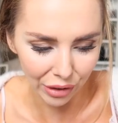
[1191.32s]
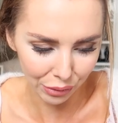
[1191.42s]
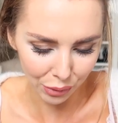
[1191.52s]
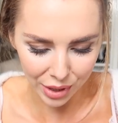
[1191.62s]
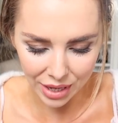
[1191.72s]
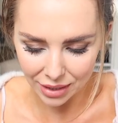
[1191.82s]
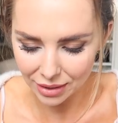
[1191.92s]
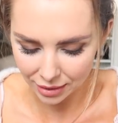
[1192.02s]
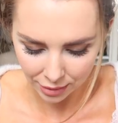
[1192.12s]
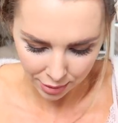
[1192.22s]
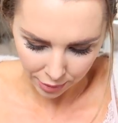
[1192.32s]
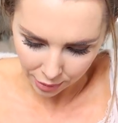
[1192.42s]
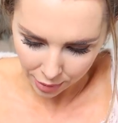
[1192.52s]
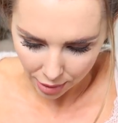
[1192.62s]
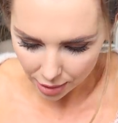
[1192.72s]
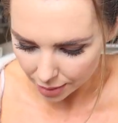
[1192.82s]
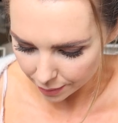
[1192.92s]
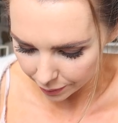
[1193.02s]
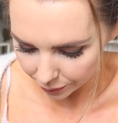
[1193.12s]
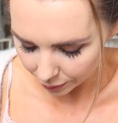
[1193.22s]
in love with this.
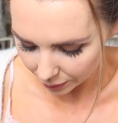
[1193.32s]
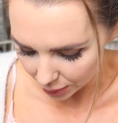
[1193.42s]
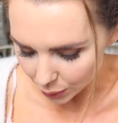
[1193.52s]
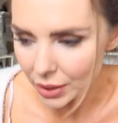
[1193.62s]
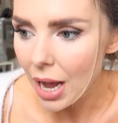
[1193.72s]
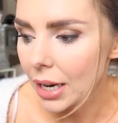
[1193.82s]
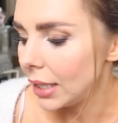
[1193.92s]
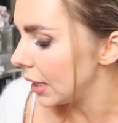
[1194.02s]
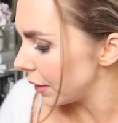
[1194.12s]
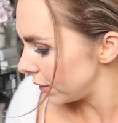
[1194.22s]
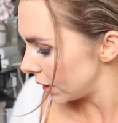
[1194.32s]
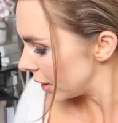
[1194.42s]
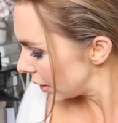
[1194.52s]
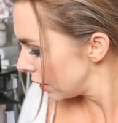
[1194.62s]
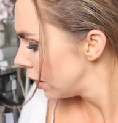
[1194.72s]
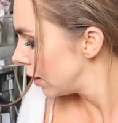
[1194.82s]
This was kindly gifted.